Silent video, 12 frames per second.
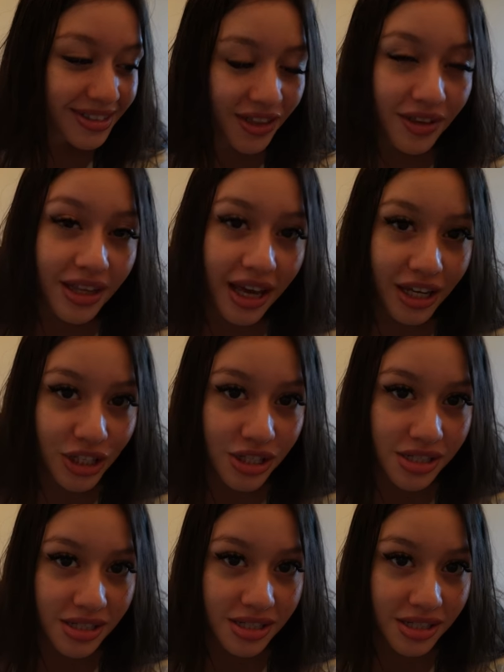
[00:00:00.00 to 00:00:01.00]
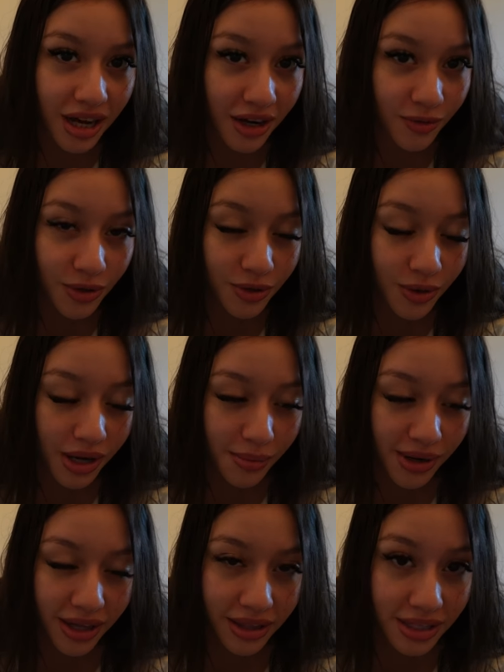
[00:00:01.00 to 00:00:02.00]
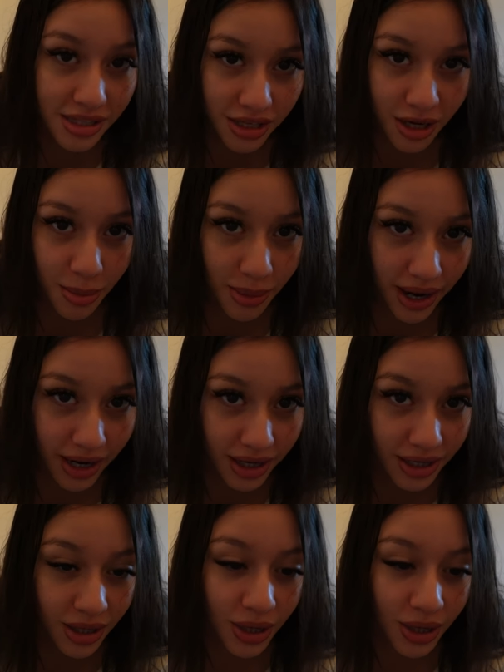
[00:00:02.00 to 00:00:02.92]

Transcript: I think the anxiousness kind of went away, but I think it's gonna come back